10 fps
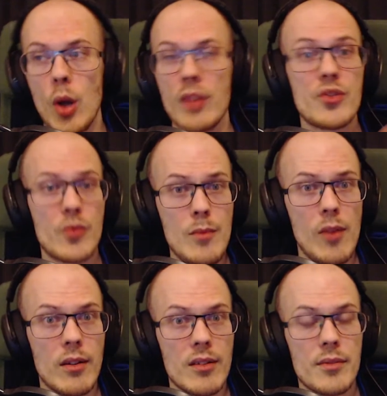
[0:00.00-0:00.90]
Stream
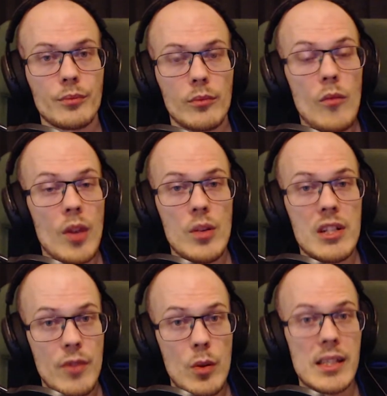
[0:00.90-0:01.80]
Raiders, which
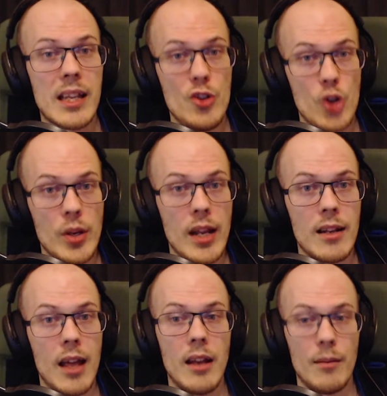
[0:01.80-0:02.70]
viewers can join in
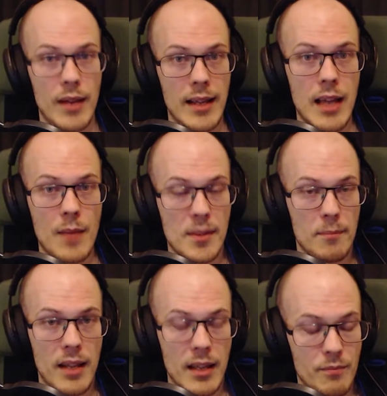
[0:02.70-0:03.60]
and play games and
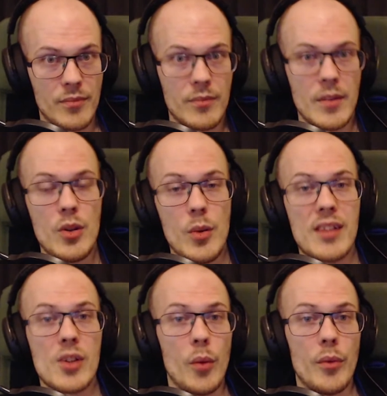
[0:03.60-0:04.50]
play units
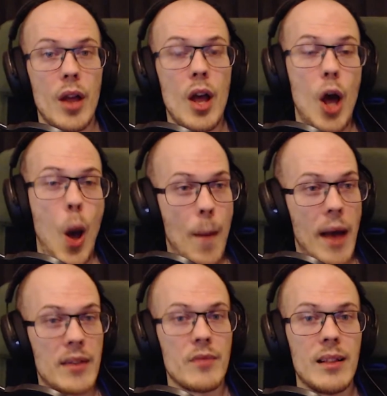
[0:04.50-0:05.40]
on a
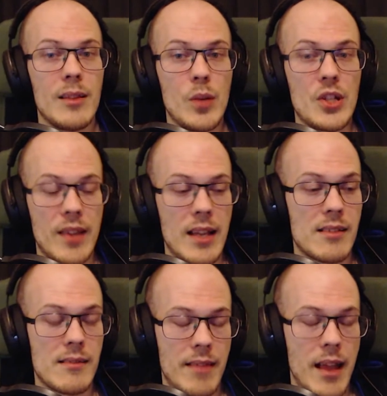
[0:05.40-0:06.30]
battlefield, which they
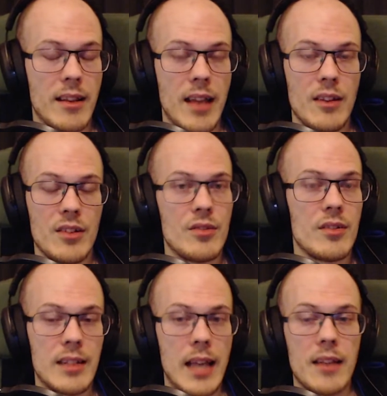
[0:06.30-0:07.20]
then can
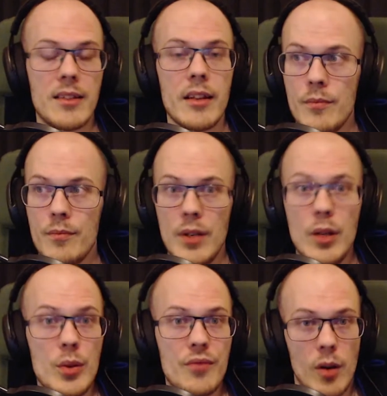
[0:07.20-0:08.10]
get
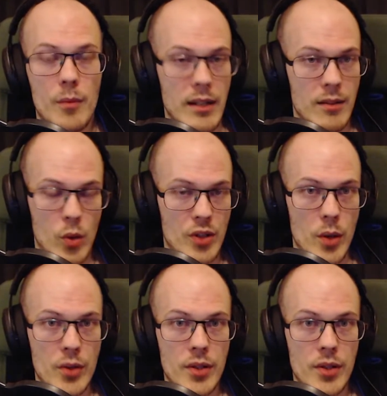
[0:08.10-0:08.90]
loot from and whatnot.